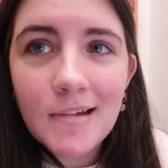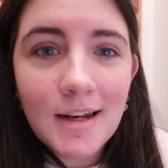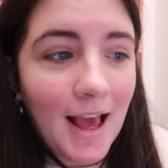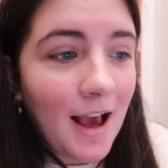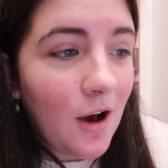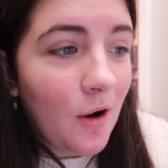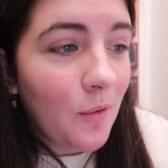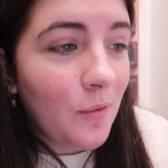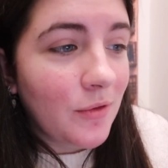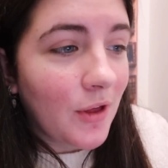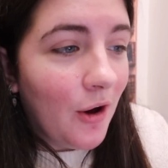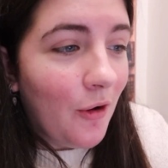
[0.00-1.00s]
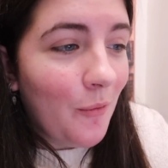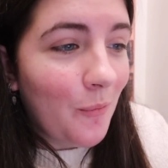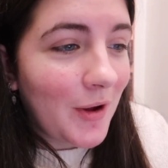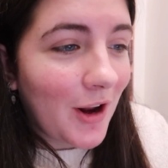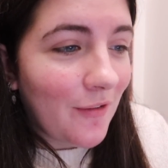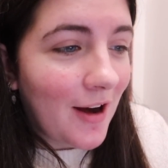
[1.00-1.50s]
Now, though,
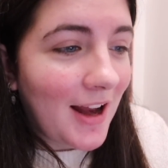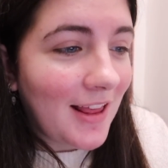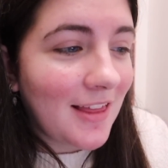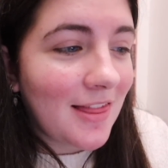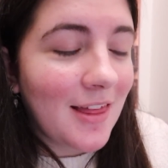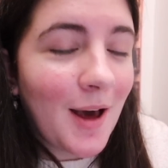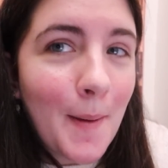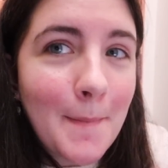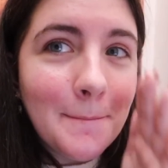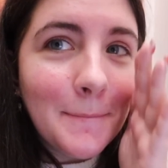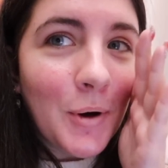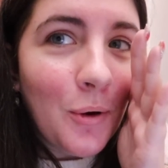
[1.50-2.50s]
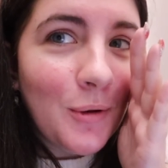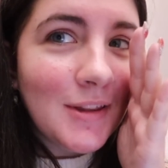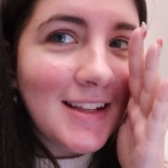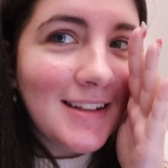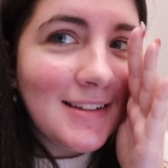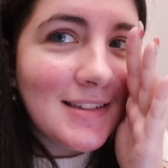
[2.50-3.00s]
we are writing the
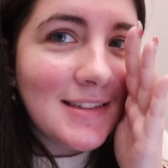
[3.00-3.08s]
bowling